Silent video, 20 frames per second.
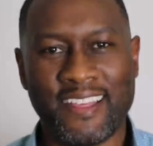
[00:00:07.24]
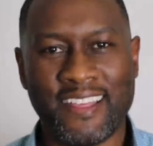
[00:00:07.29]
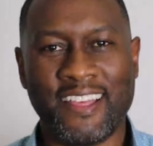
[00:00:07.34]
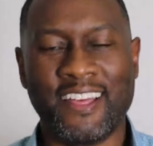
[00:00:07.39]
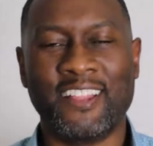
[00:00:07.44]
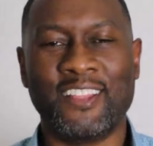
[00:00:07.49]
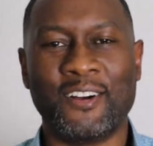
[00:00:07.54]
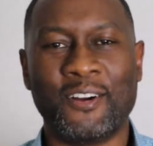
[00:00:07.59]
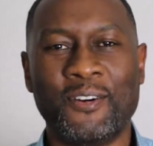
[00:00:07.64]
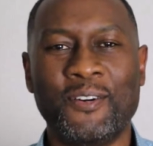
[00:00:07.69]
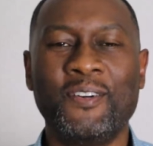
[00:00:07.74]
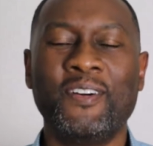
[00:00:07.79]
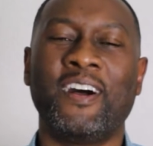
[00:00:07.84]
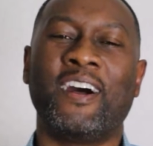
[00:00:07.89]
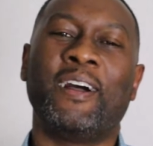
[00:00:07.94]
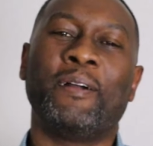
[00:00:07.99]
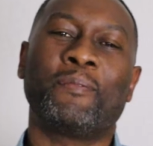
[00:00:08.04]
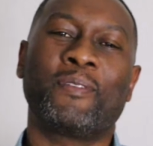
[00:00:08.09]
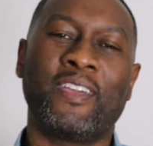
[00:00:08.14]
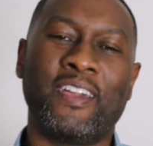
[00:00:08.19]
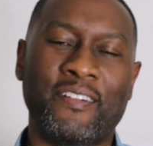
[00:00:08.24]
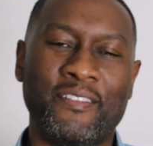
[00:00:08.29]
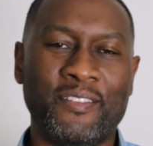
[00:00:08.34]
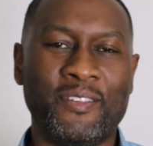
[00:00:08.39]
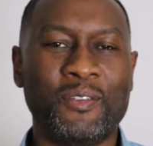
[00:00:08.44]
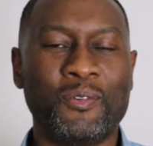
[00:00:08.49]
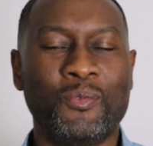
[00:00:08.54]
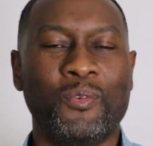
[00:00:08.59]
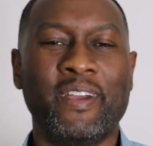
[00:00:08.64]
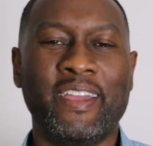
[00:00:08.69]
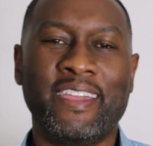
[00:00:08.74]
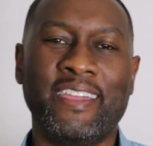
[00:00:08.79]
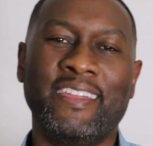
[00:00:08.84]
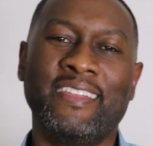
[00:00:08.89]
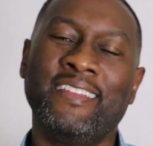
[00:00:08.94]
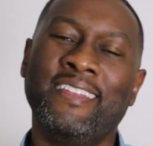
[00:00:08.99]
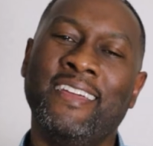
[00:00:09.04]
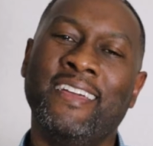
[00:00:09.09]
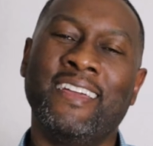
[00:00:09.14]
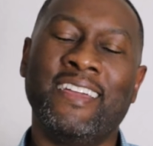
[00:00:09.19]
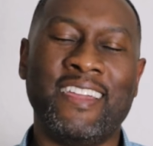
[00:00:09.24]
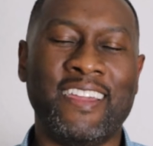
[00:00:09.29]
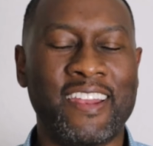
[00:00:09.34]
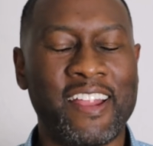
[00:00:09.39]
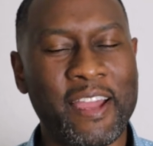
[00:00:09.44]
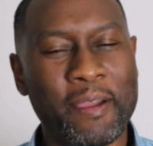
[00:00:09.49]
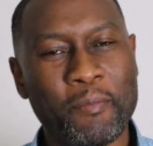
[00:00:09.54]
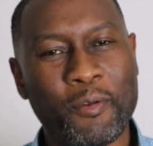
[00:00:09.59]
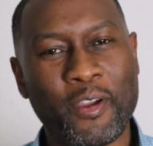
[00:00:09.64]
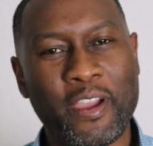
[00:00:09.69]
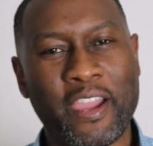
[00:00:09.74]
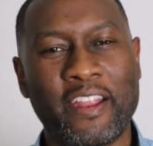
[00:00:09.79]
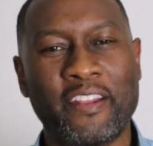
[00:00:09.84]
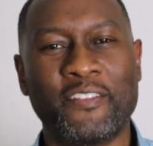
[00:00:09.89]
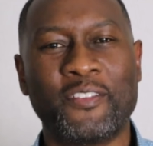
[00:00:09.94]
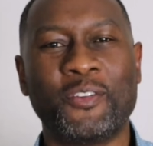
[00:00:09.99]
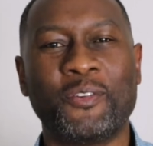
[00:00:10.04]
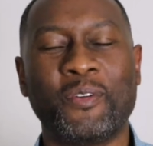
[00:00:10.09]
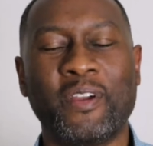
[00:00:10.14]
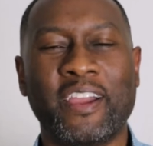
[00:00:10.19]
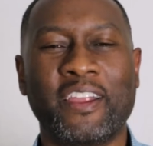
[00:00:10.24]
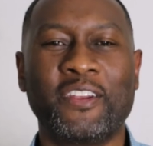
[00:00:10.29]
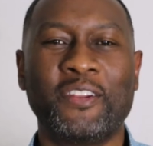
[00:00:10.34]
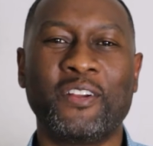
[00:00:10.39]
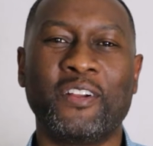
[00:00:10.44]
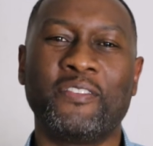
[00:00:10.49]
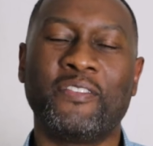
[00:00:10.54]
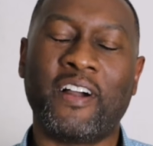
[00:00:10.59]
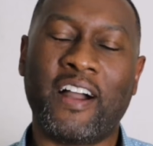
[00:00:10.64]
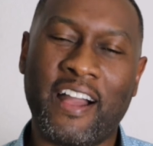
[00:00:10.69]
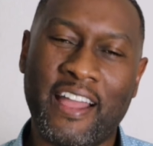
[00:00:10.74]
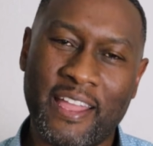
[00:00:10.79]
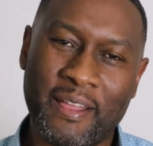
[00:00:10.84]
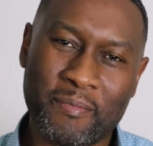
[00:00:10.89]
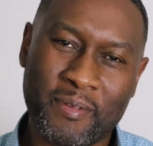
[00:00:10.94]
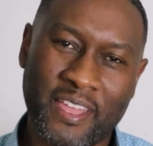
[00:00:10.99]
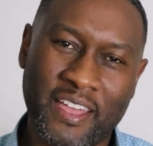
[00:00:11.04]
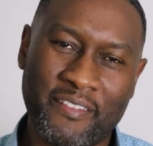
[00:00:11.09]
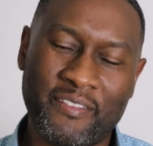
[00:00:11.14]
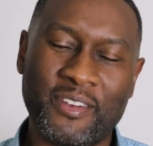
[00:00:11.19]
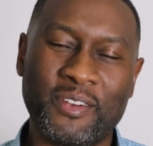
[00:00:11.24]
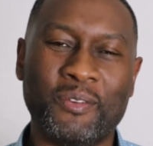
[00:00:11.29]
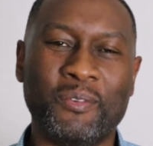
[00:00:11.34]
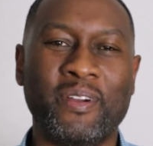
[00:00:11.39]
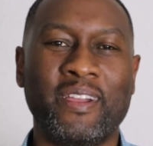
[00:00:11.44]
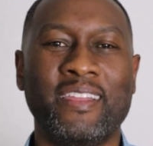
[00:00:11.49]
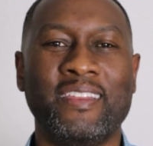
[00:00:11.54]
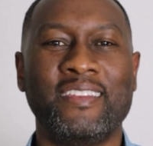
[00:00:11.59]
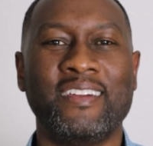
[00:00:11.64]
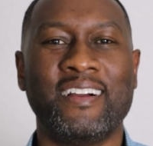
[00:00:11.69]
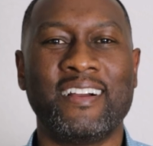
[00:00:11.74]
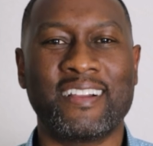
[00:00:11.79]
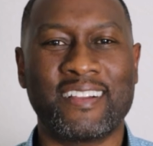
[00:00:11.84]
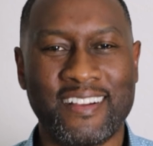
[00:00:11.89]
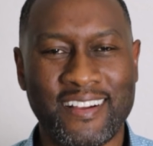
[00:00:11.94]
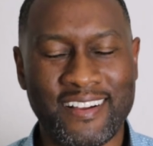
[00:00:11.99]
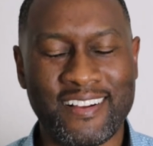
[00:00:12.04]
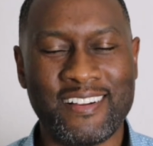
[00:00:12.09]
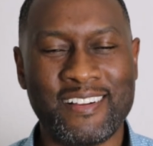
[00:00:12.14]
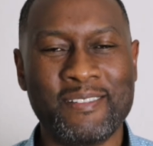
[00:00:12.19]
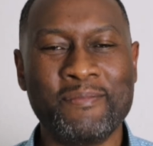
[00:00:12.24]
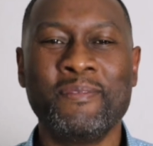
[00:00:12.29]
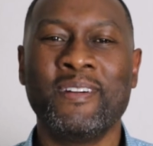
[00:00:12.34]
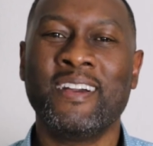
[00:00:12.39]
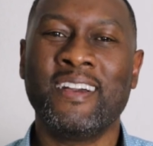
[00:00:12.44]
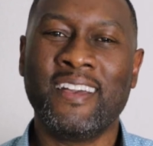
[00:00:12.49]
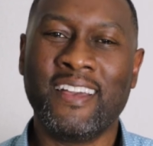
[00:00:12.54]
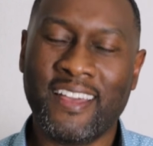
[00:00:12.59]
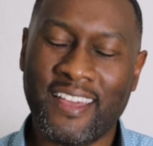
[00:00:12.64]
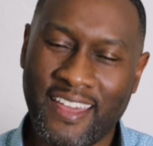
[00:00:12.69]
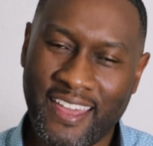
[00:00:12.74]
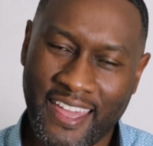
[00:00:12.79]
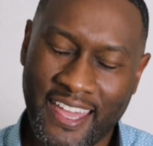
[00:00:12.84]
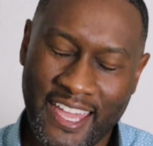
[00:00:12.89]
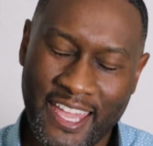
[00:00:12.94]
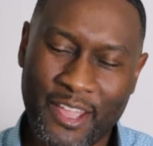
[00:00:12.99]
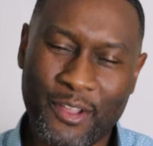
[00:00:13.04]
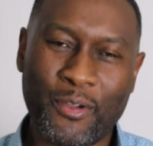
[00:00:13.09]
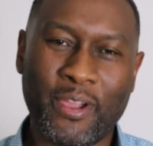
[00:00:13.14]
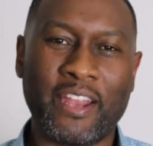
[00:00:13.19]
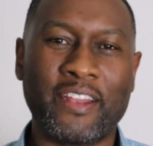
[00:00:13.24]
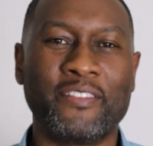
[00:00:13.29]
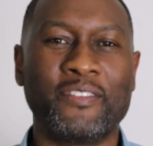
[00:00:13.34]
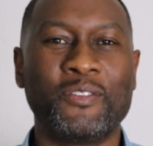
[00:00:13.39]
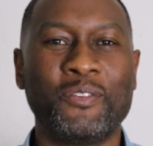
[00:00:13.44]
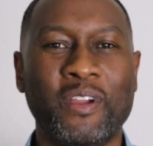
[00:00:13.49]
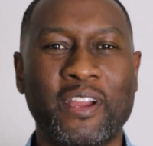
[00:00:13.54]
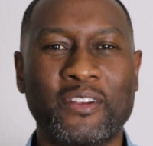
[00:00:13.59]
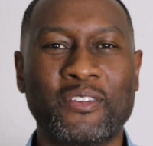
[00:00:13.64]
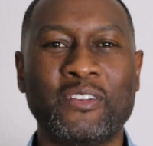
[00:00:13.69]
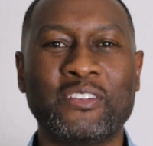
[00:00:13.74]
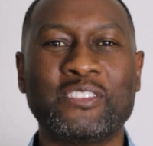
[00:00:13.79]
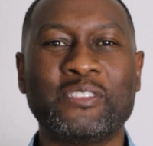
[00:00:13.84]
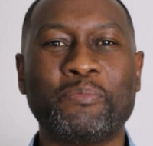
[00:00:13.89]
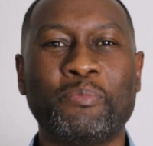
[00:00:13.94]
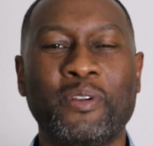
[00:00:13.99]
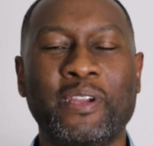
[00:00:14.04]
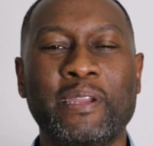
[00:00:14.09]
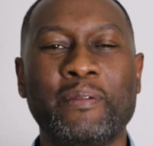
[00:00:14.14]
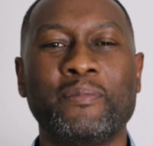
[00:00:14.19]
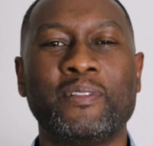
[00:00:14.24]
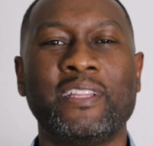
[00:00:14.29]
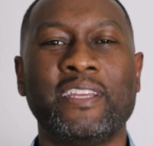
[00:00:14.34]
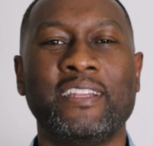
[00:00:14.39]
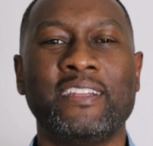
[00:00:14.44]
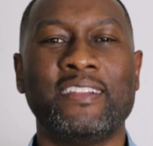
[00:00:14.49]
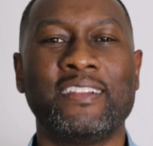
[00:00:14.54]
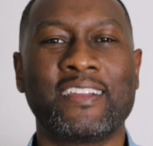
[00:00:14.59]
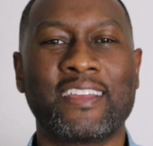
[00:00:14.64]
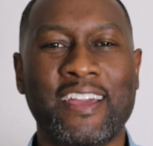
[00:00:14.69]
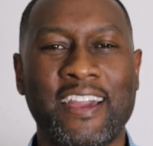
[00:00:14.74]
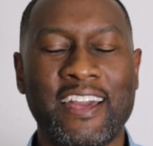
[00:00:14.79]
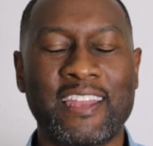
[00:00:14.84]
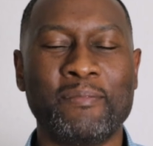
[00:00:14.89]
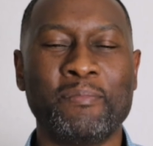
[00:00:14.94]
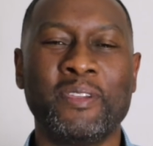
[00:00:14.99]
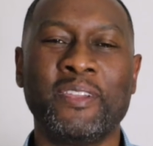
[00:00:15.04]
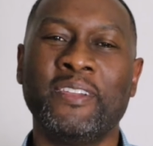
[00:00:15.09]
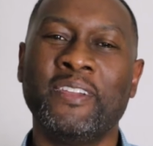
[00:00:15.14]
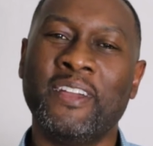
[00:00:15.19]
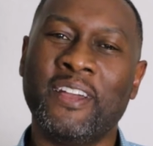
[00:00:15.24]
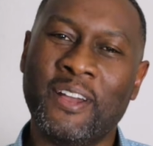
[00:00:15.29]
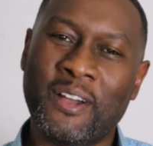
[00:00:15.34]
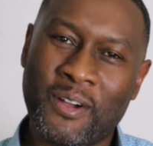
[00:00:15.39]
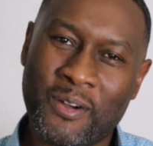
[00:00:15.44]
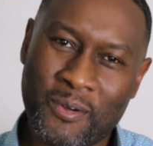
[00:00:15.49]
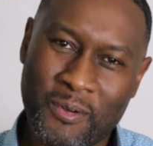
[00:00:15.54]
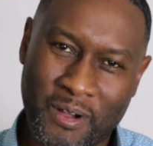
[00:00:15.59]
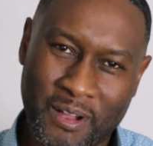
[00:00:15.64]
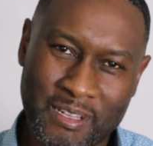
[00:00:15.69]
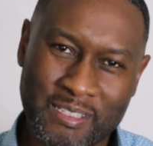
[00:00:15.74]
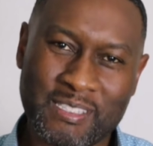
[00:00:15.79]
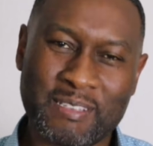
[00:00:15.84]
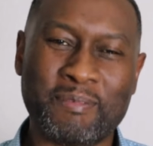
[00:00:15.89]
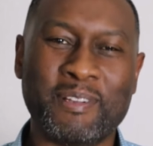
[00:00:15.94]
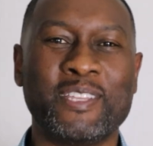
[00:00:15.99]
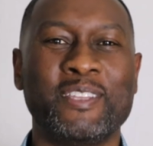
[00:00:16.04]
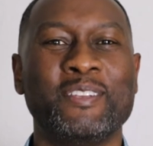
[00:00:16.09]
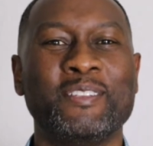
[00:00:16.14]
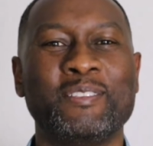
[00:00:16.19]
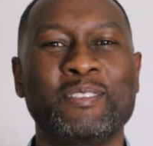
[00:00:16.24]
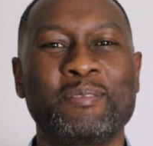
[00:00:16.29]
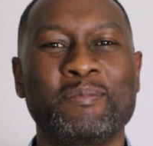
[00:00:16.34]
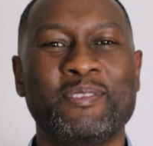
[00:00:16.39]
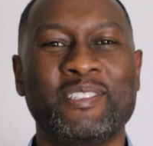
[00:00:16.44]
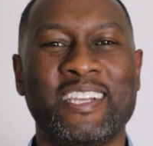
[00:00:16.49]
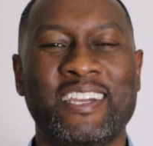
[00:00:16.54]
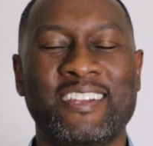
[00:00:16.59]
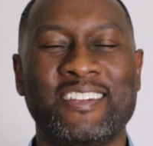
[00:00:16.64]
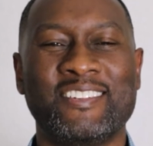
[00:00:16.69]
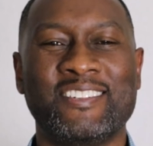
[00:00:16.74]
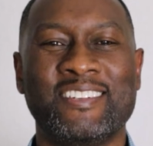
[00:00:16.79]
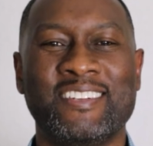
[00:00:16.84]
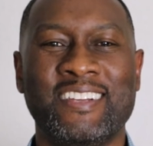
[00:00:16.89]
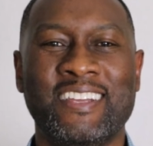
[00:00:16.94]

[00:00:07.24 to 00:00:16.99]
Hello, I'm Kevin Dwayne, and I'm creative director of IamKevinDwayne.com and creative director of Supreme Cleaning Academy. Welcome to my YouTube channel.